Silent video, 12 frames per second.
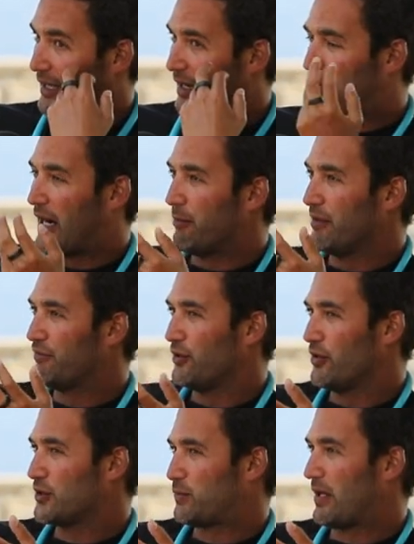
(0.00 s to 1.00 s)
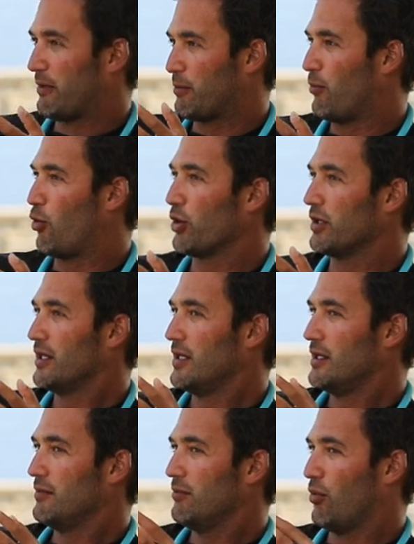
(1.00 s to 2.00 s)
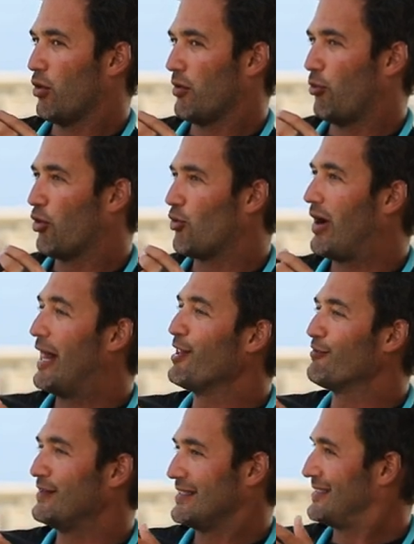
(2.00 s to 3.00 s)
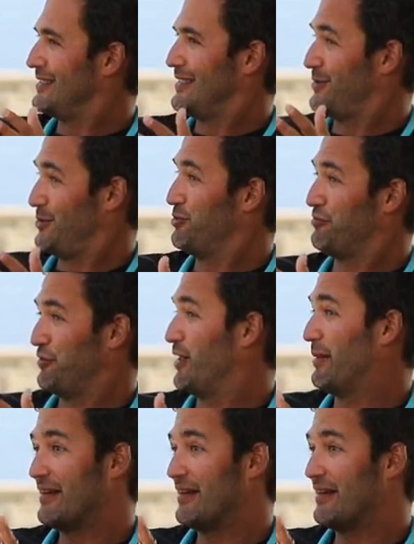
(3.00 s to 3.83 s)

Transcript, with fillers: I probably feel there's probably more more more relevance in this new film.